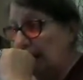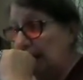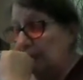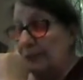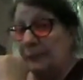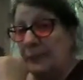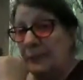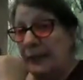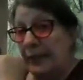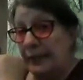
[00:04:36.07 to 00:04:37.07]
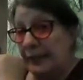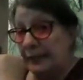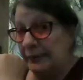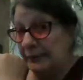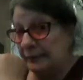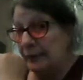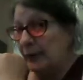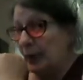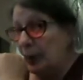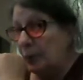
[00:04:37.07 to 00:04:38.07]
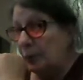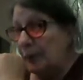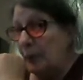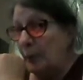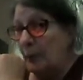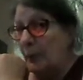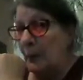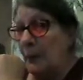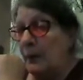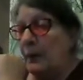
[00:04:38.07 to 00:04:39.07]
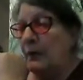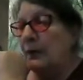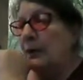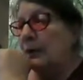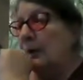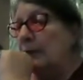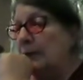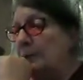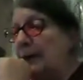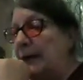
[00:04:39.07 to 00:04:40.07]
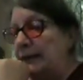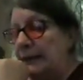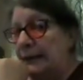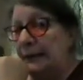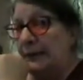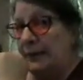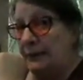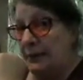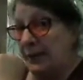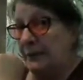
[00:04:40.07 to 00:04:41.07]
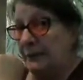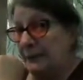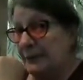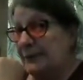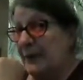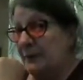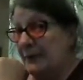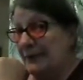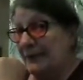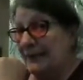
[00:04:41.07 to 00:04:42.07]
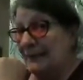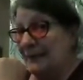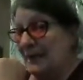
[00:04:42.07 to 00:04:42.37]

I don't know if it'll be like that this year. I hope so. Uh, because I did a lot of my Christmas shopping at that